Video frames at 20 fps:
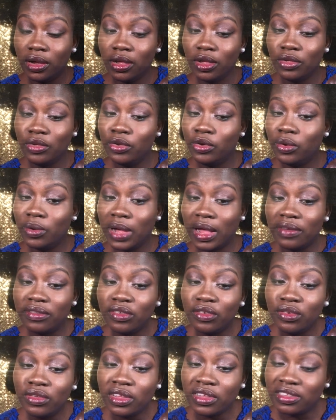You don't have to
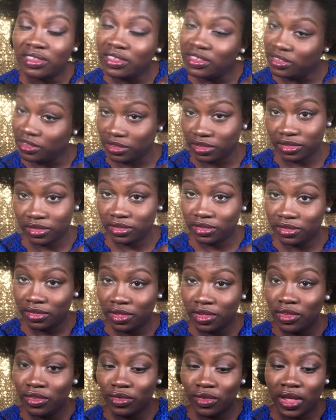use a scissors.
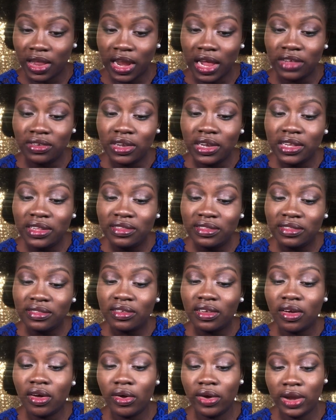You can actually
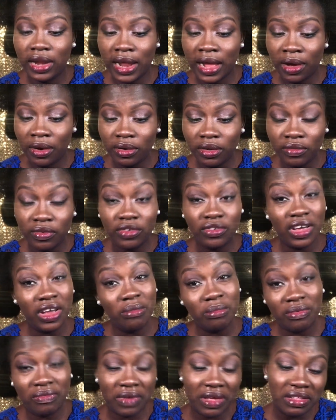cut it out. If you're trying to
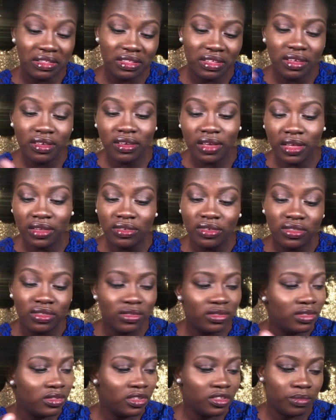be fancy, you can use
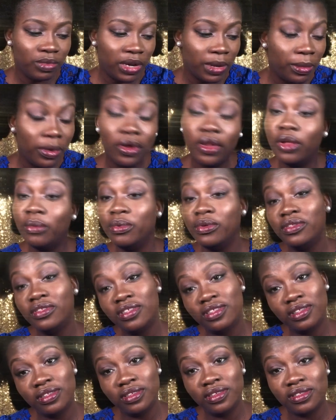scissors, but I'm not going to be using
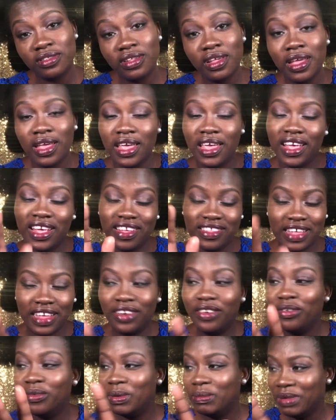scissors because I don't
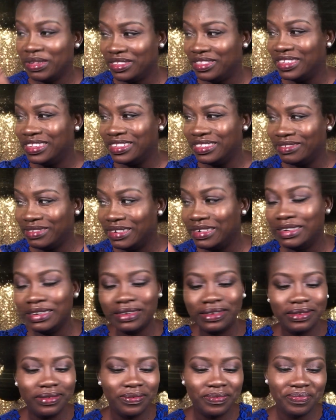know where my scissors is right
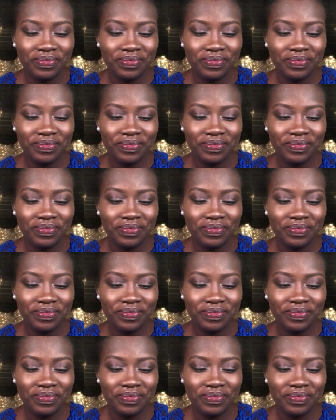now.